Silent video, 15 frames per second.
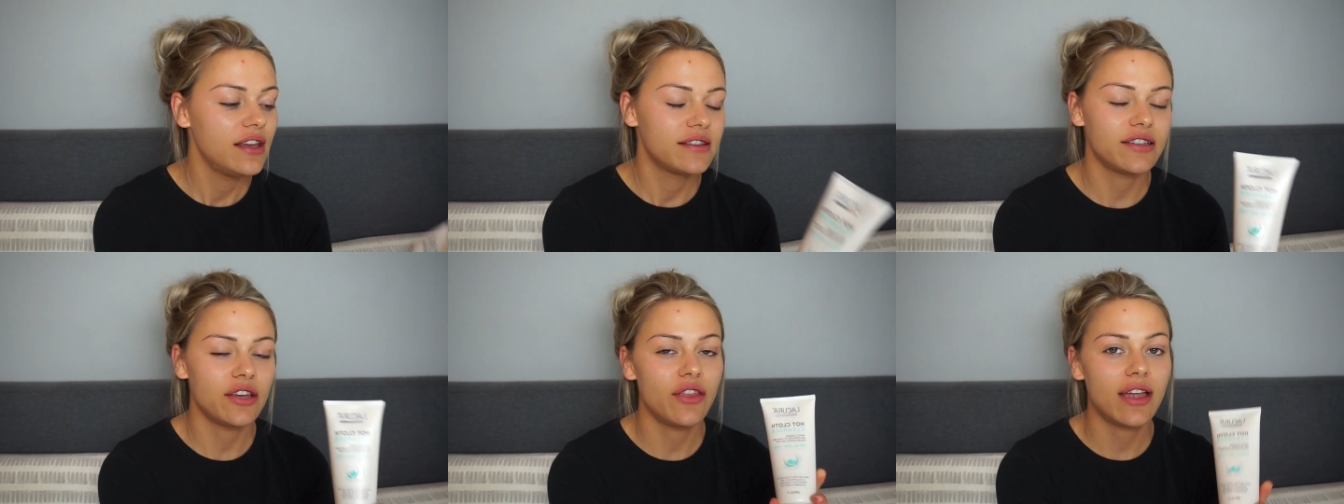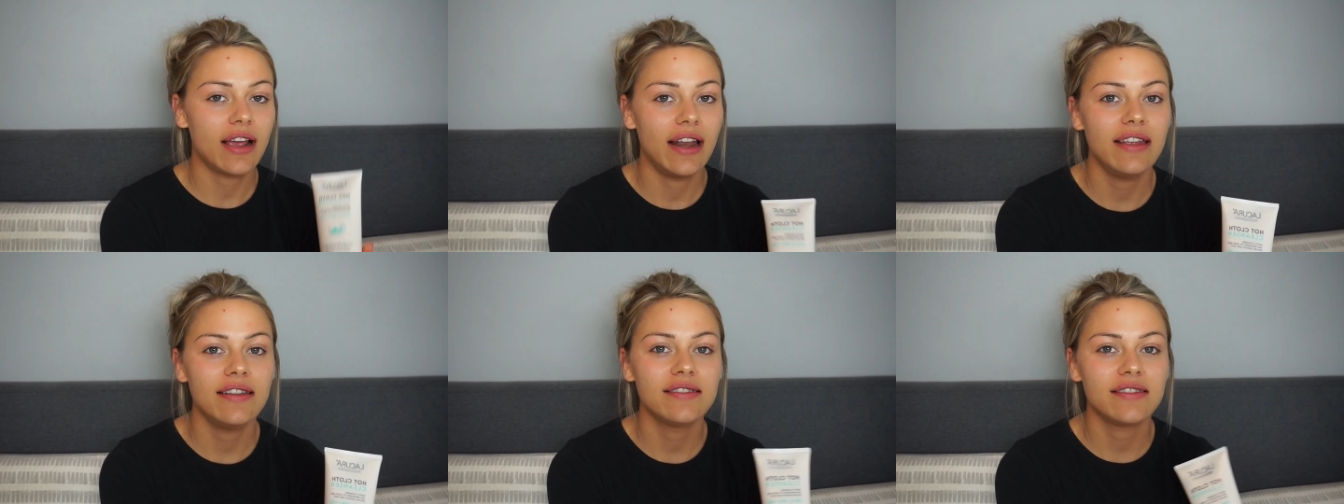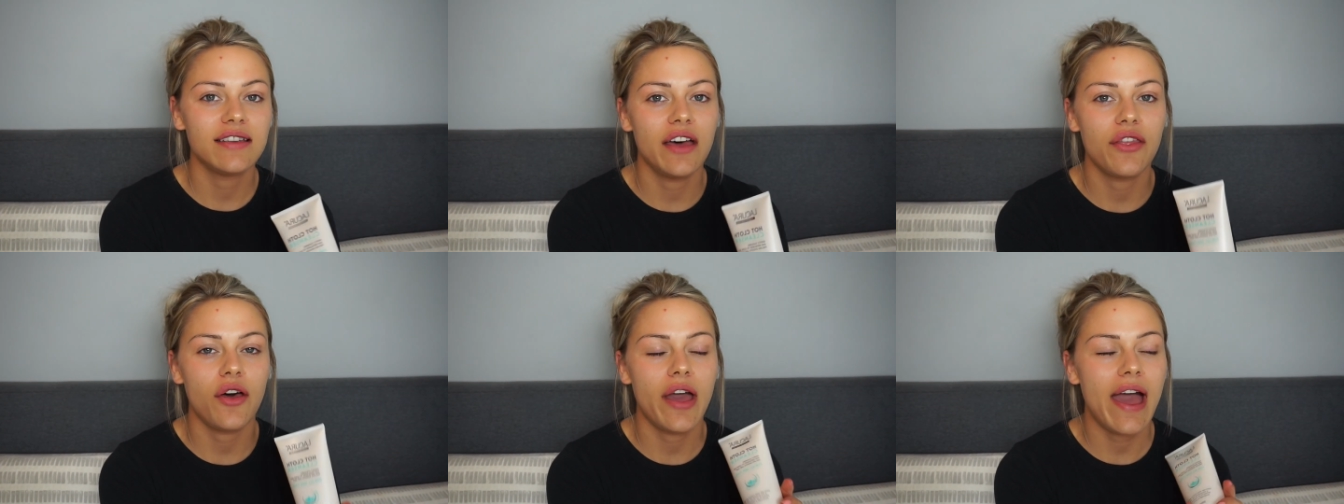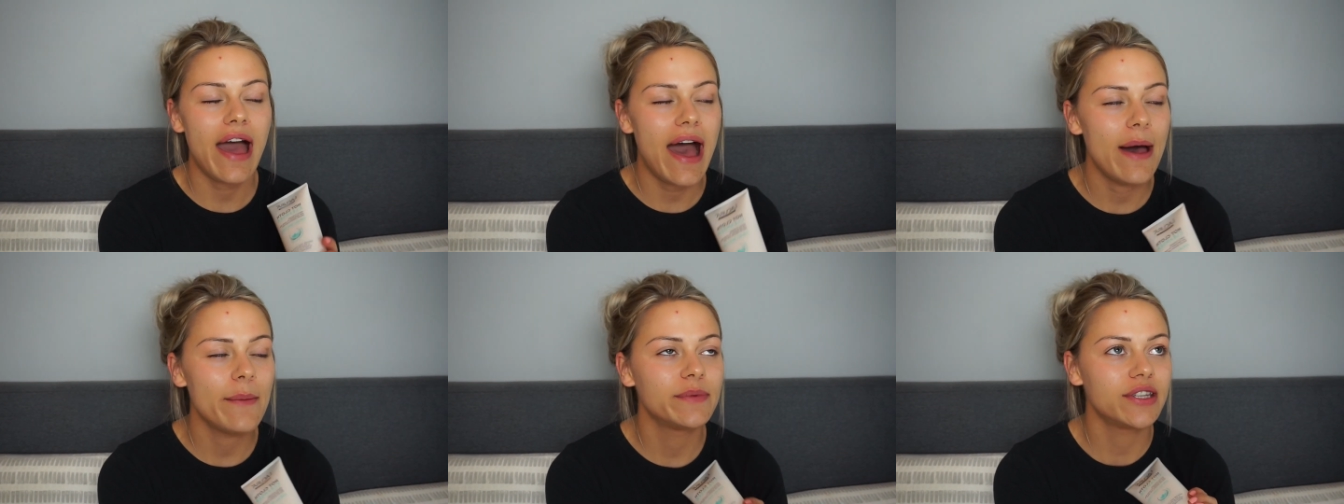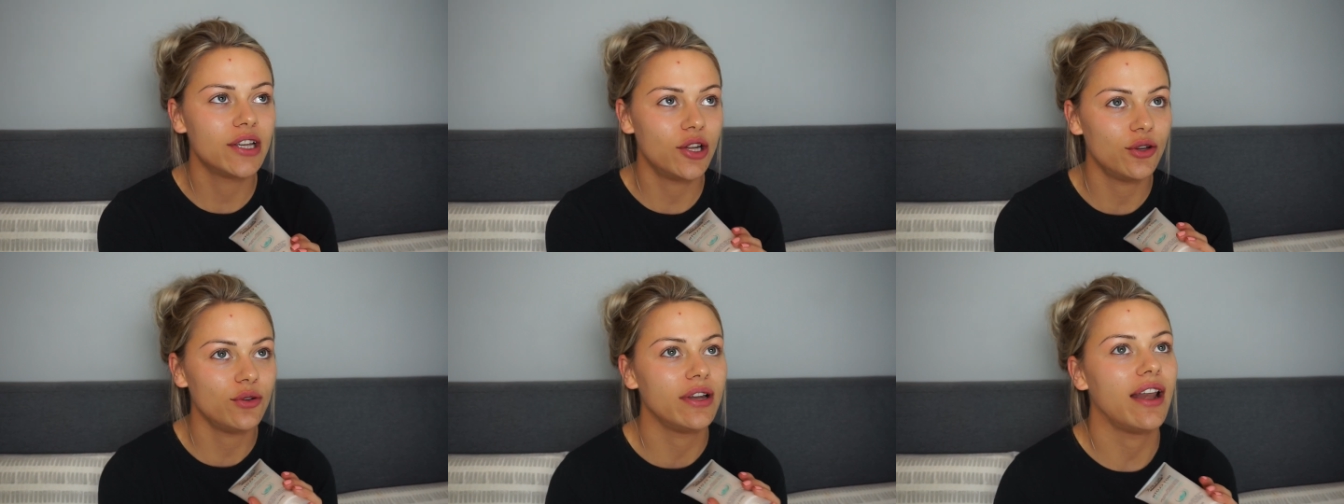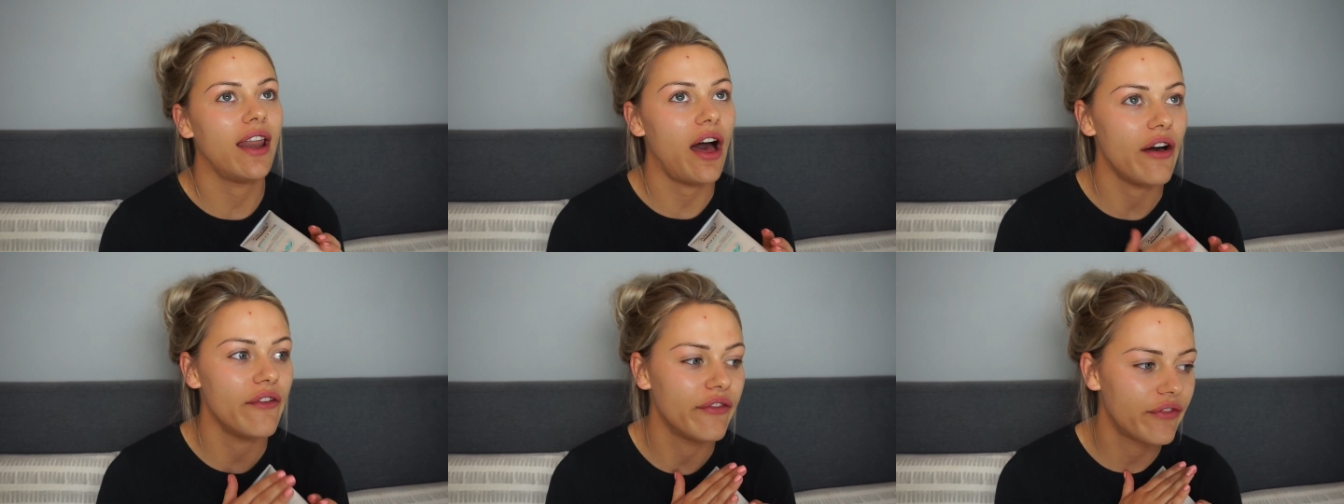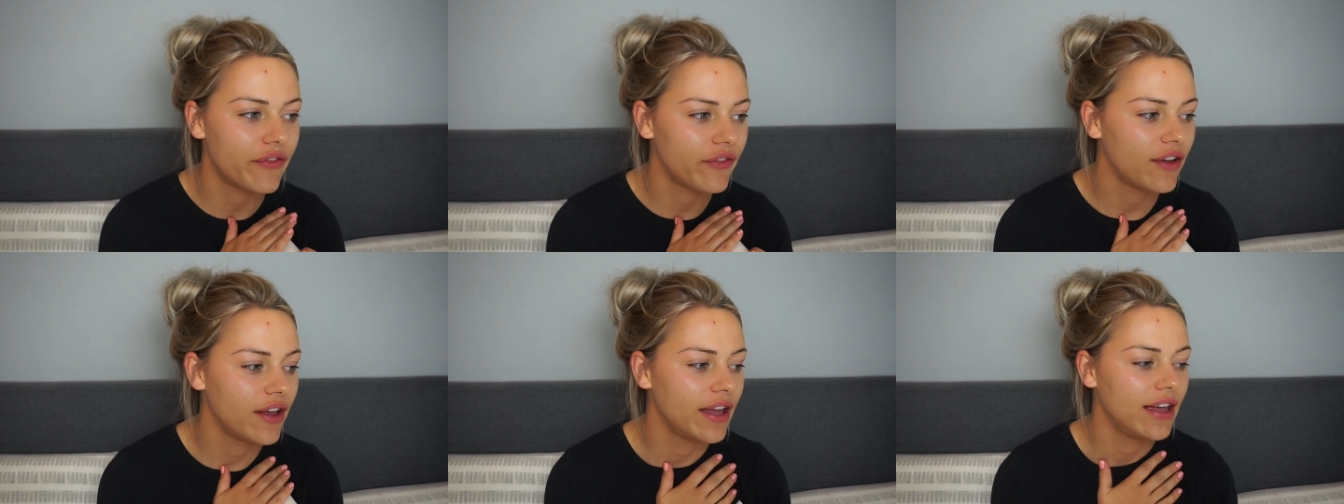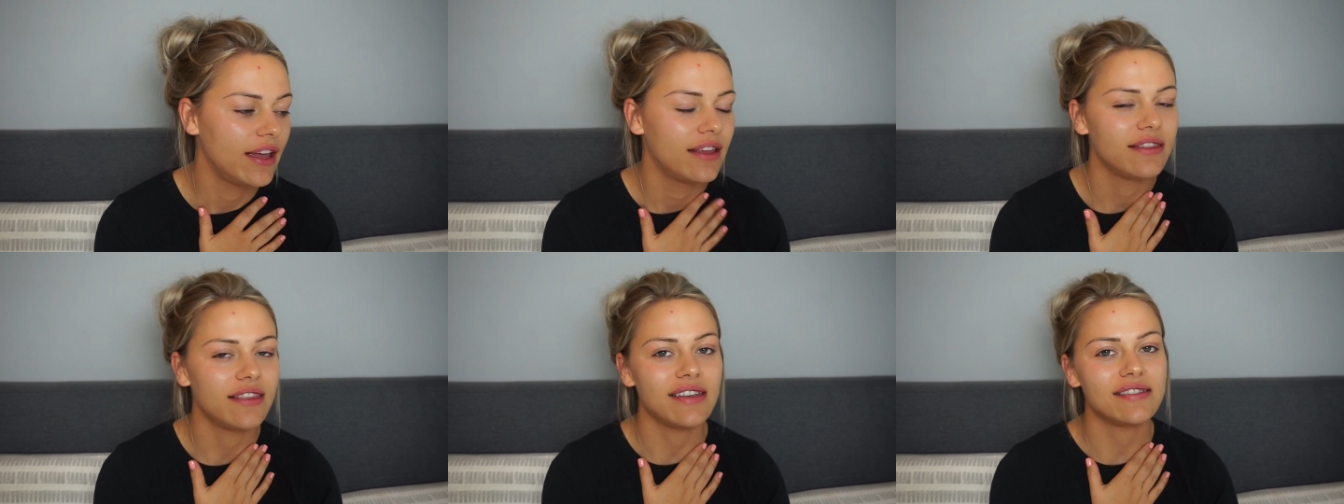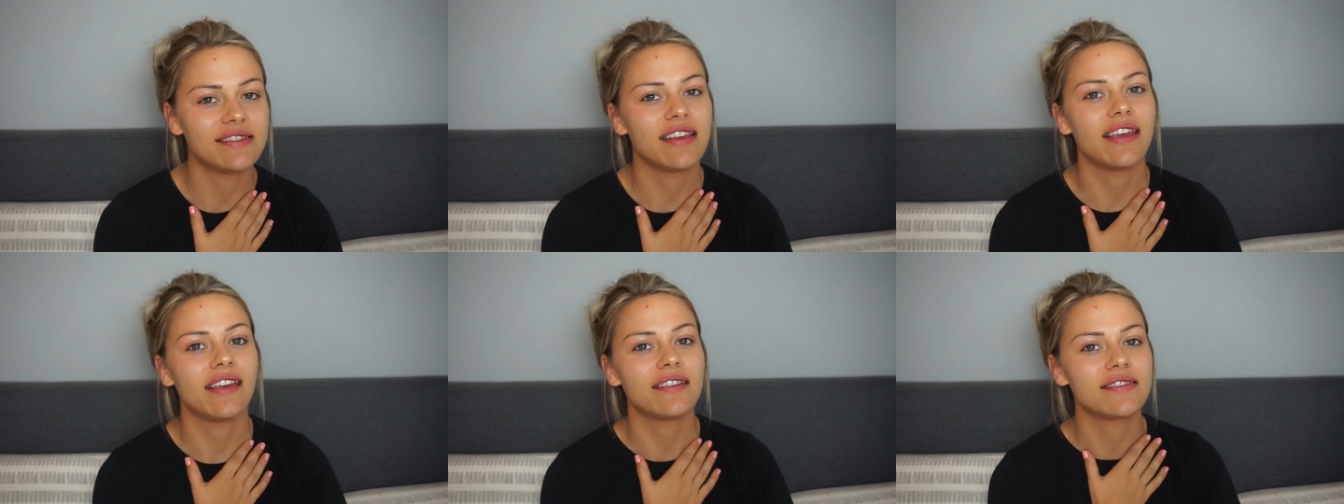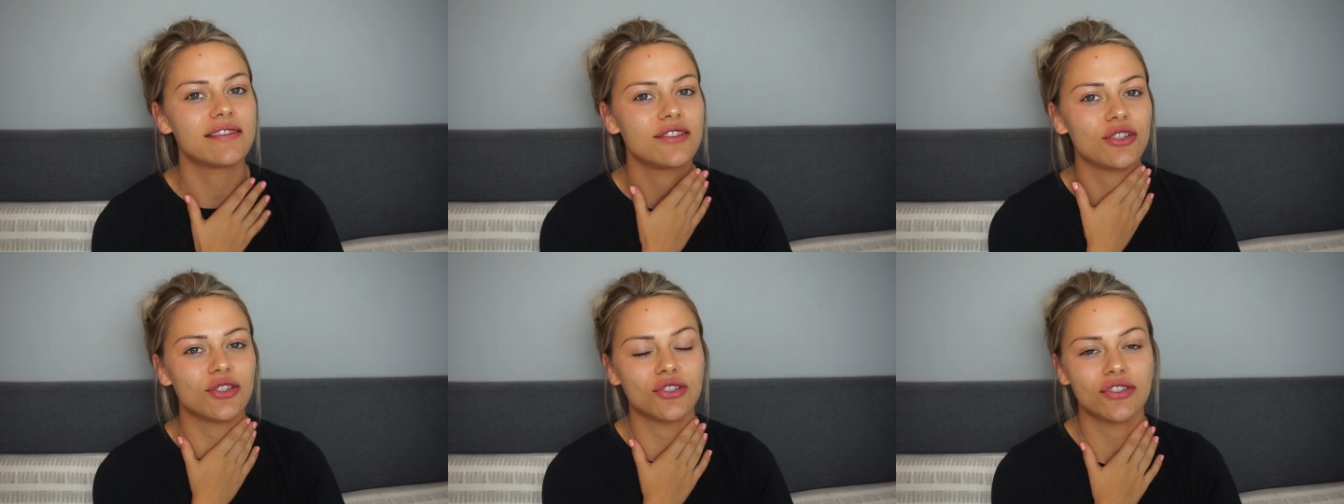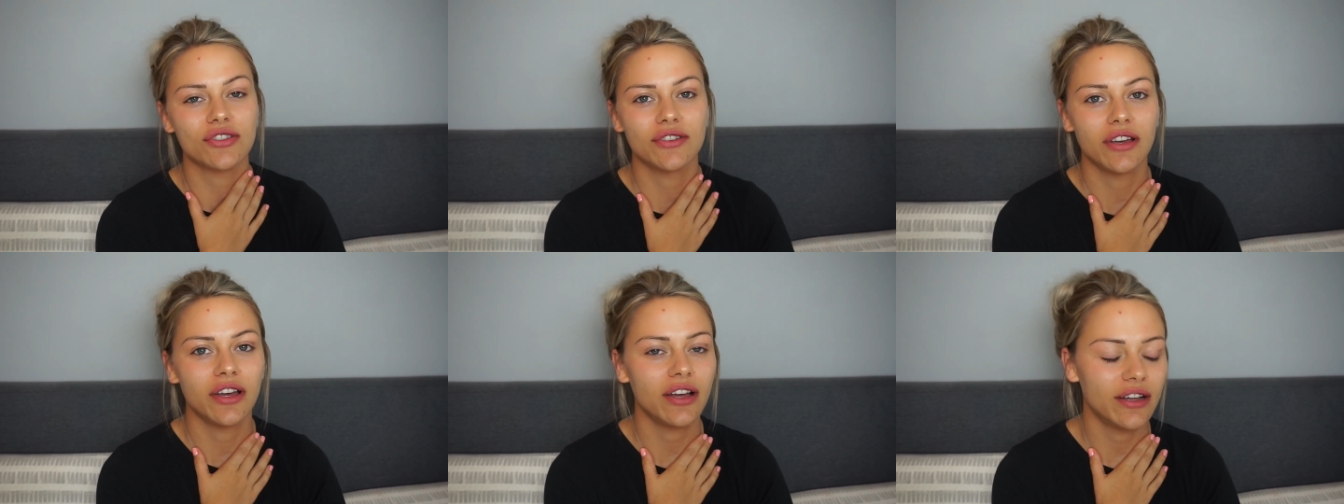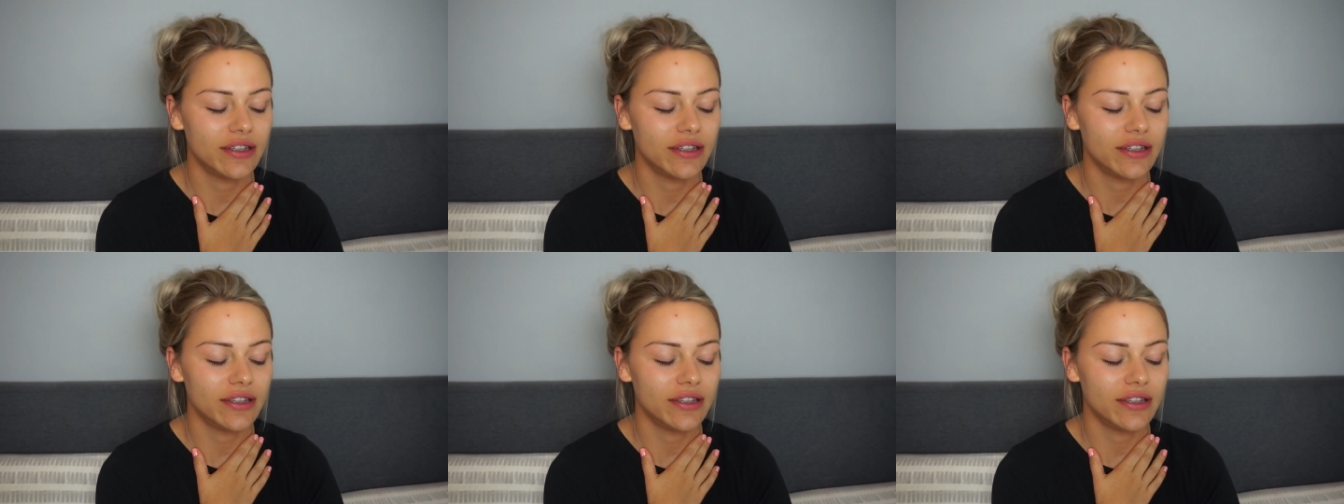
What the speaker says: So the cleanser that I absolutely love, this is just,